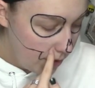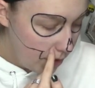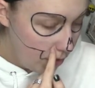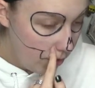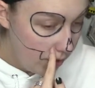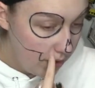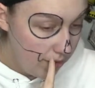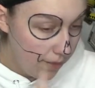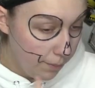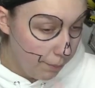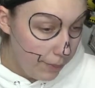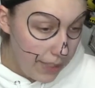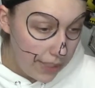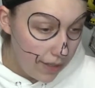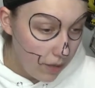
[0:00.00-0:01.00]
at least on
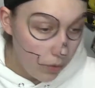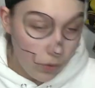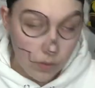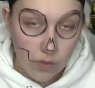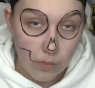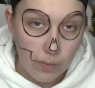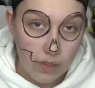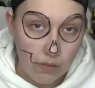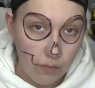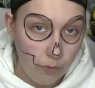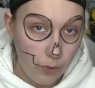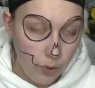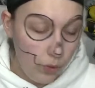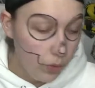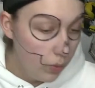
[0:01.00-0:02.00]
me, I don't know if it'll be different for
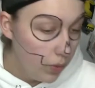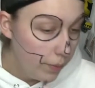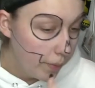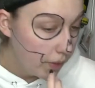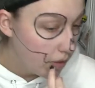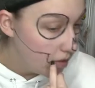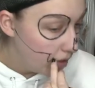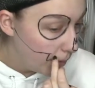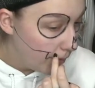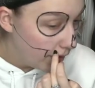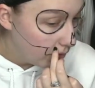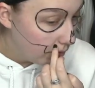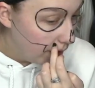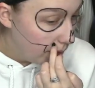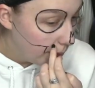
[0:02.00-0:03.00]
you, but it stops like
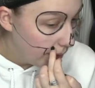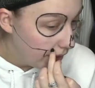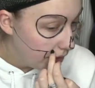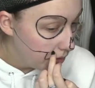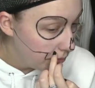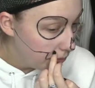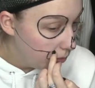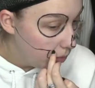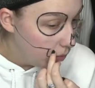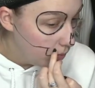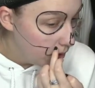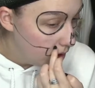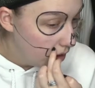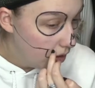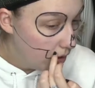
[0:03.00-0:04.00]
right by the fold,
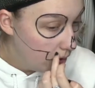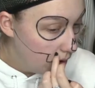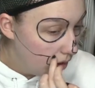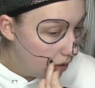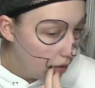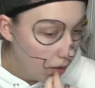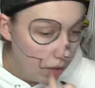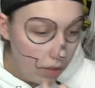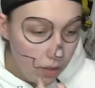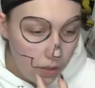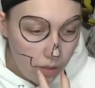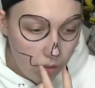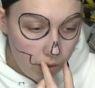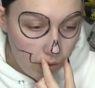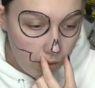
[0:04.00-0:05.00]

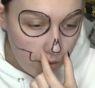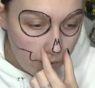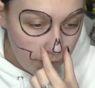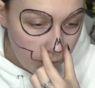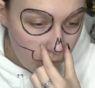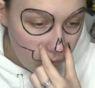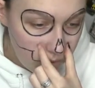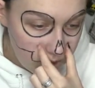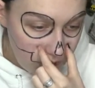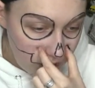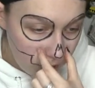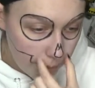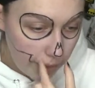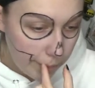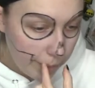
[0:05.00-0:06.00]
these folds
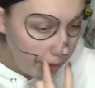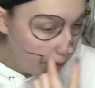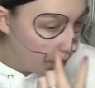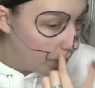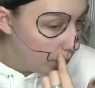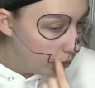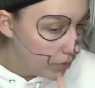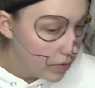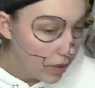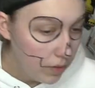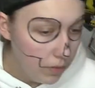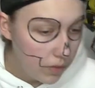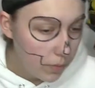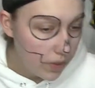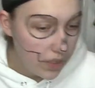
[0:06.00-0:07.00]
here by my nose. I
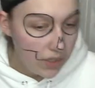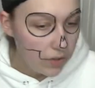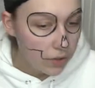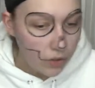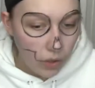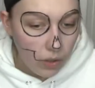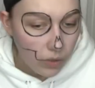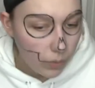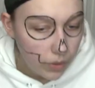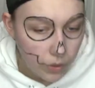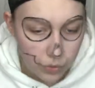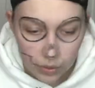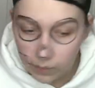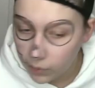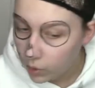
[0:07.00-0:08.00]
don't know what these are called, what those
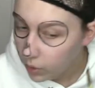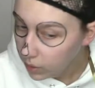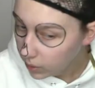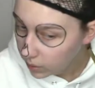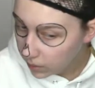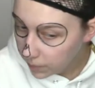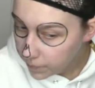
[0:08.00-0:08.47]
are even called.